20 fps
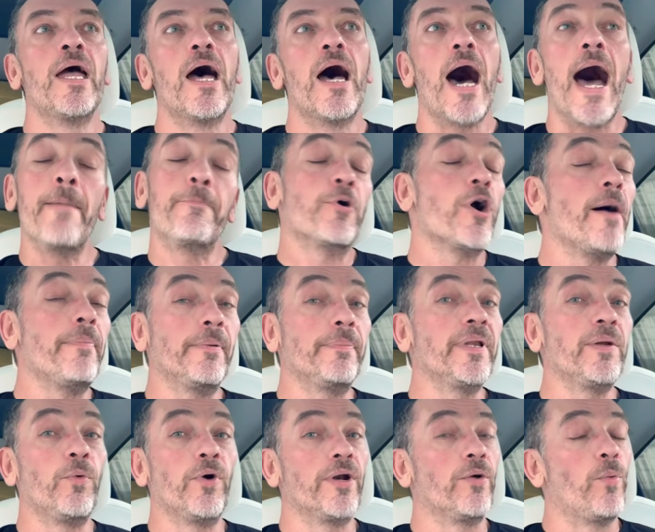I probably
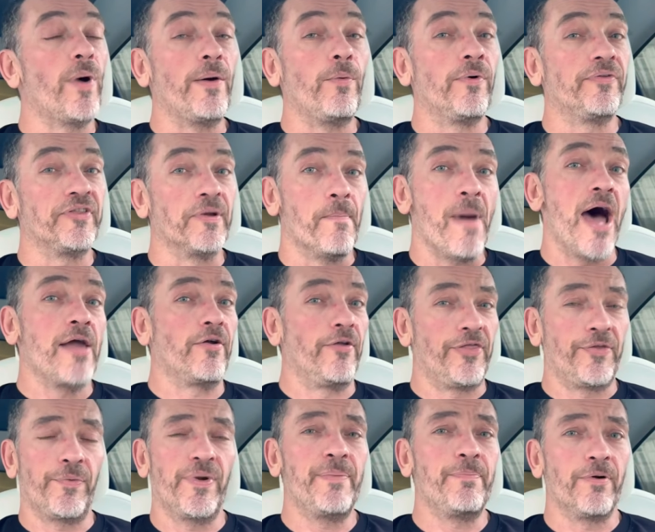would have went with the Model
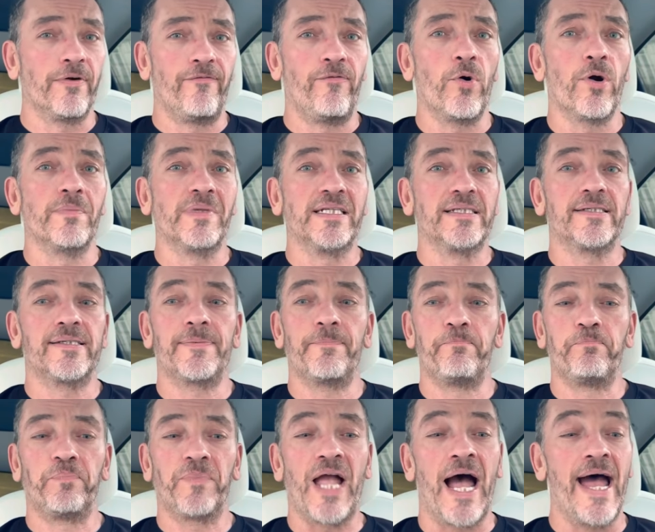3 performance.
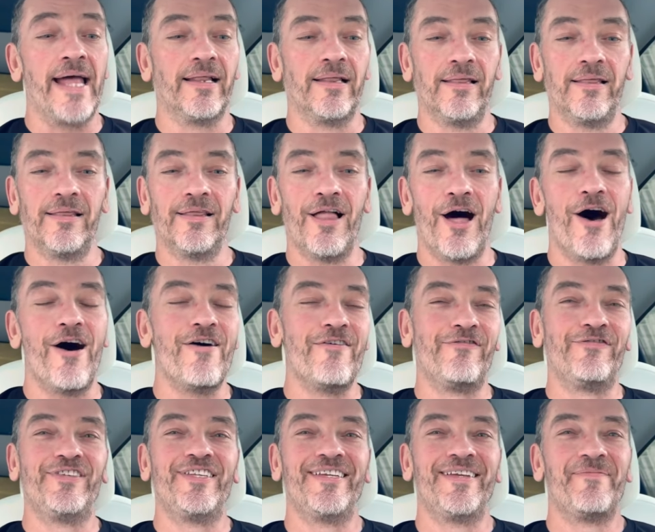I
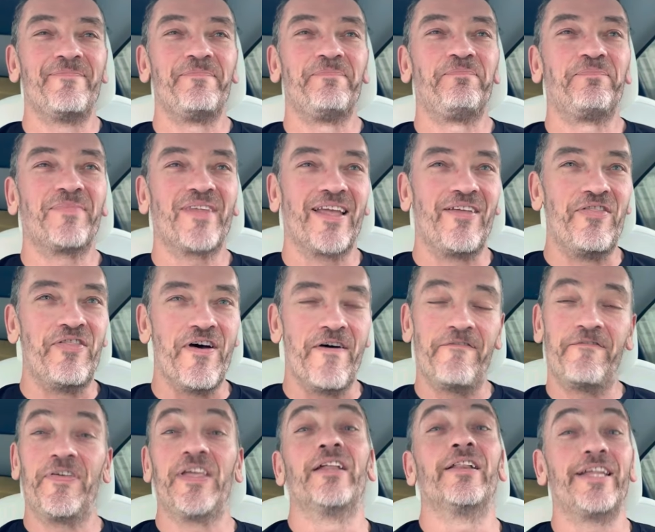loved the
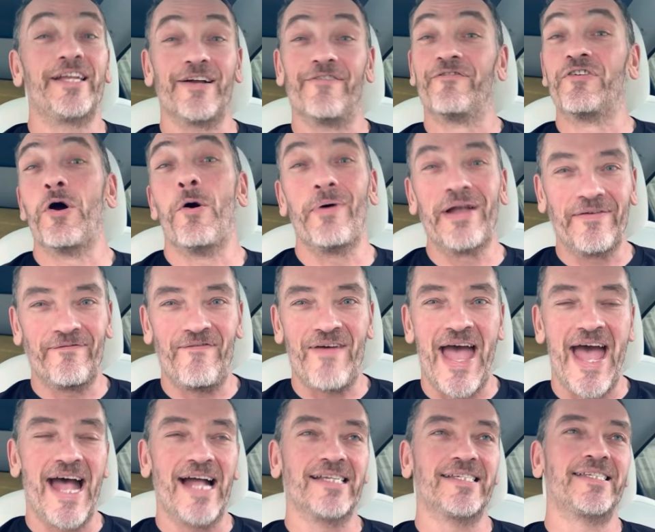feeling of going
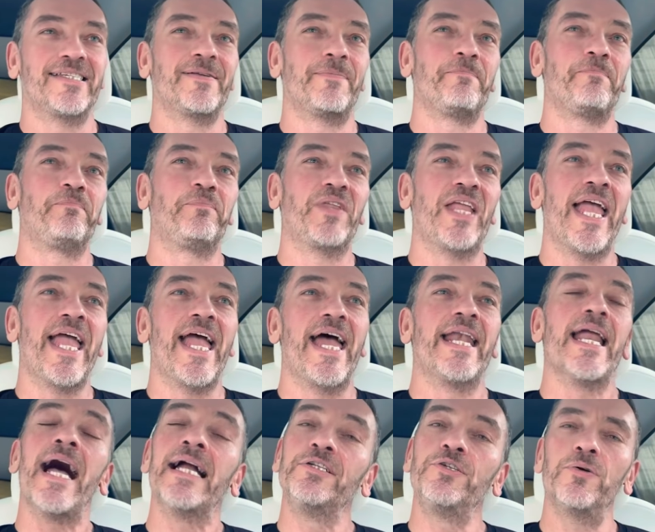fast, and
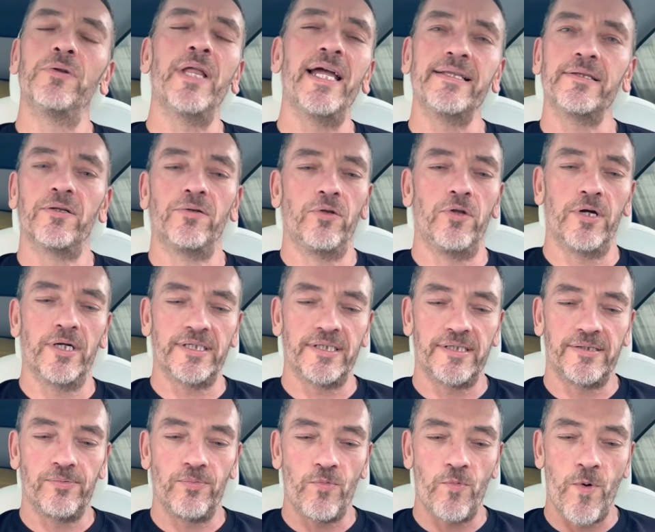I do like the
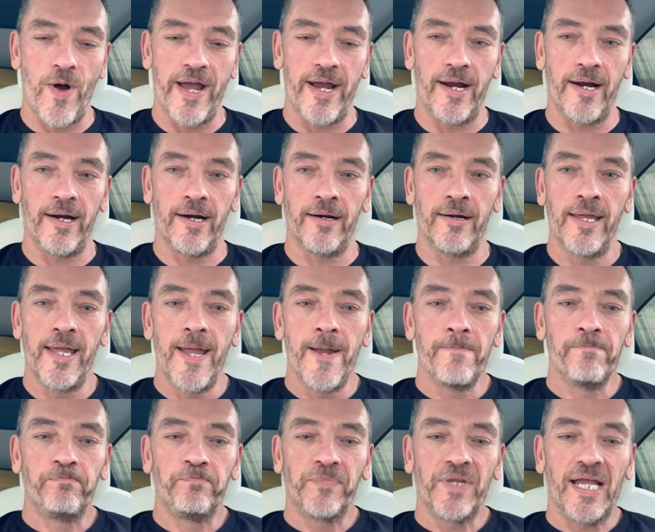looks where
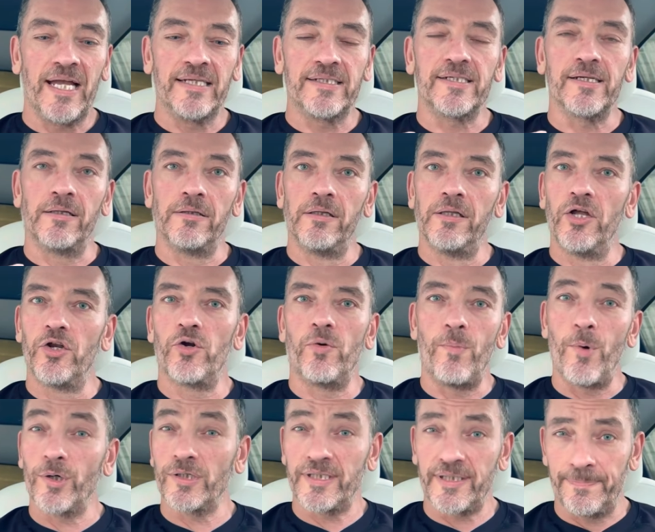it's a little
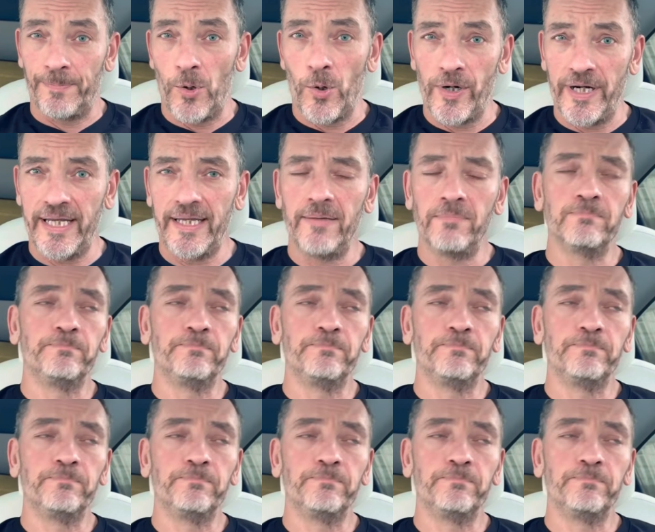more sporty.